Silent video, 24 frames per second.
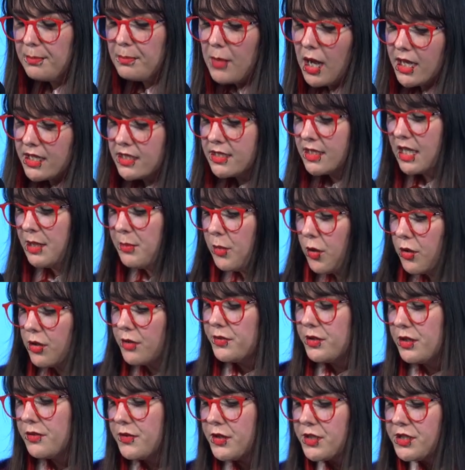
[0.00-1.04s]
Mike Seymour
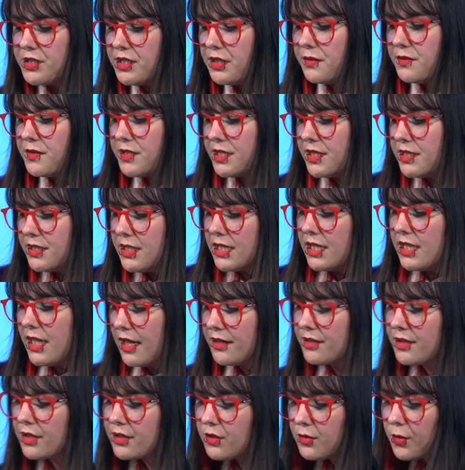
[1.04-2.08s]
of University of Sydney,
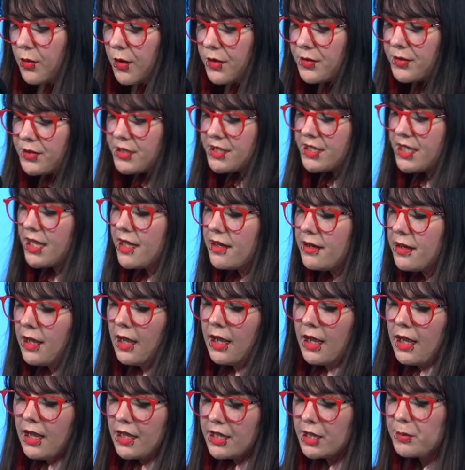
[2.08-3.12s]
and I quote, said,
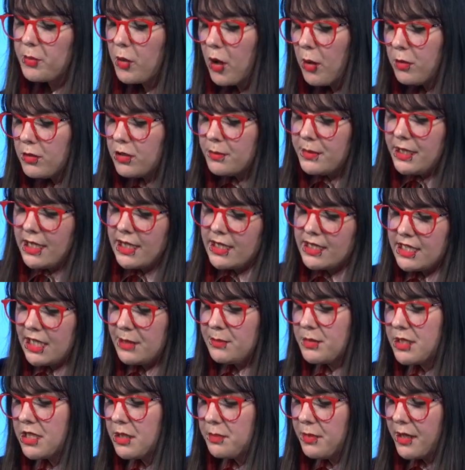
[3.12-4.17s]
"The problem here
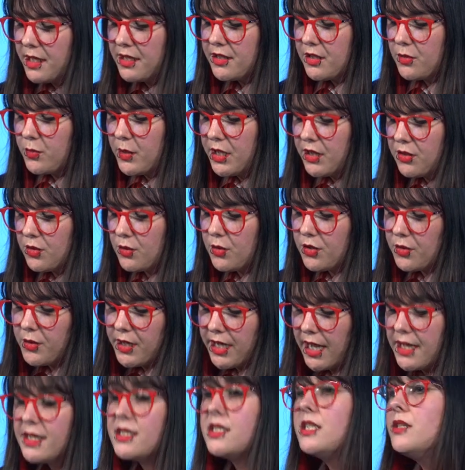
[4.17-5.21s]
seems to be that we thought
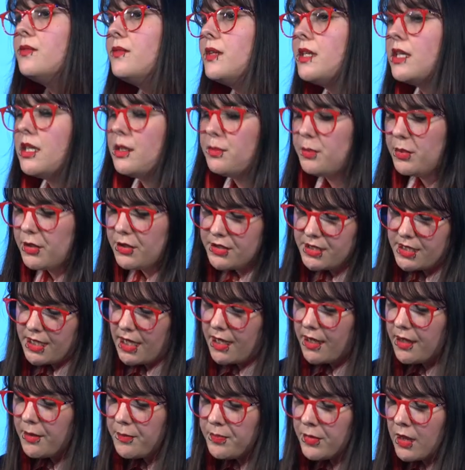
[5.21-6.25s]
creativity, per
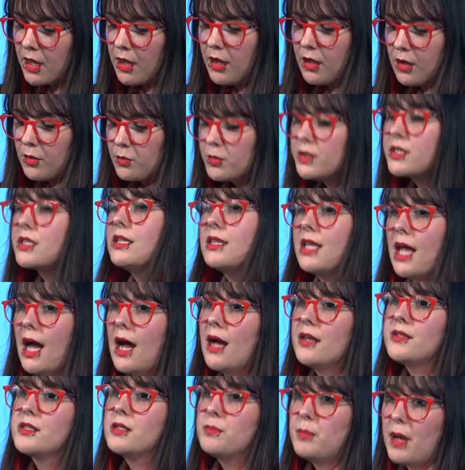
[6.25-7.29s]
se, was the
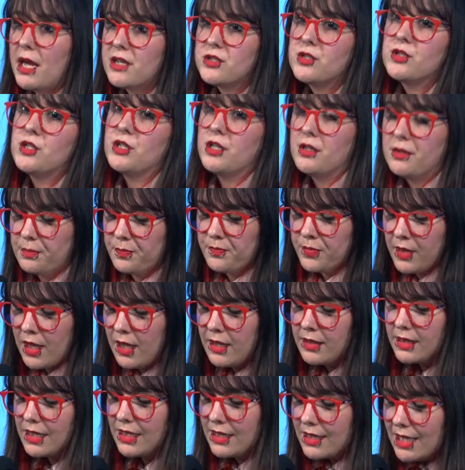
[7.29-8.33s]
last bastion,
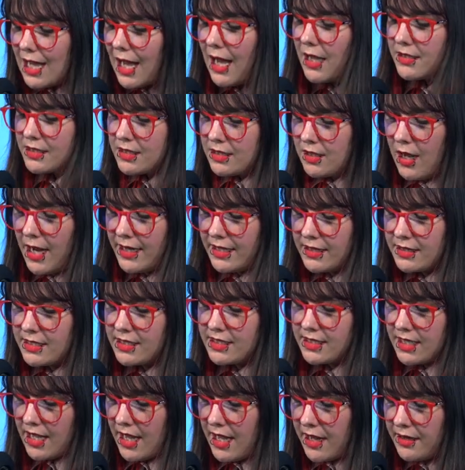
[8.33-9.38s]
the last line in
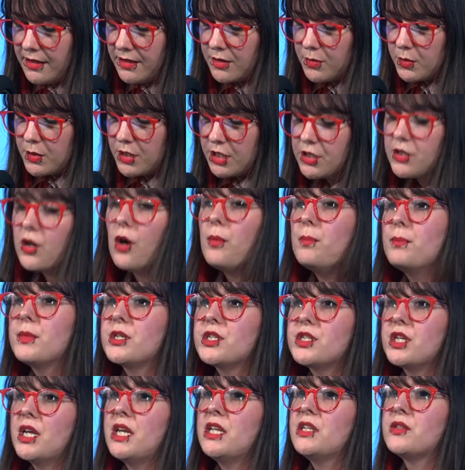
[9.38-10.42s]
the sand that would stop
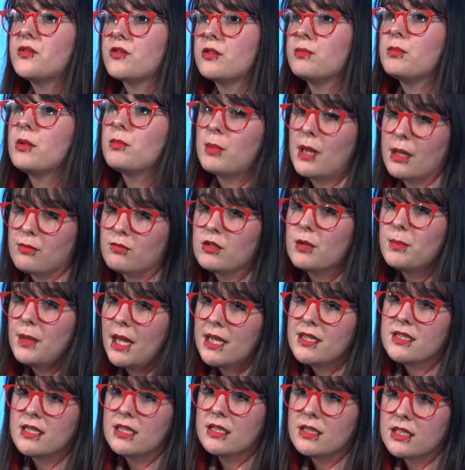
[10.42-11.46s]
machines from
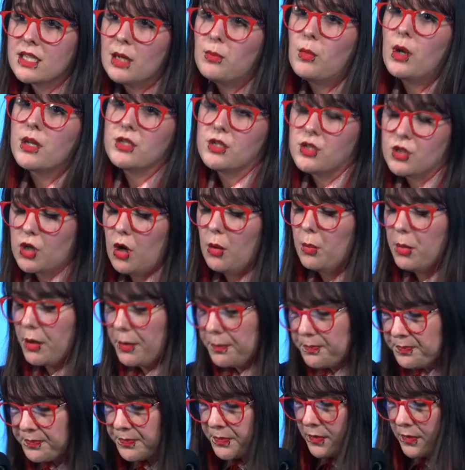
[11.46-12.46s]
replacing someone's job.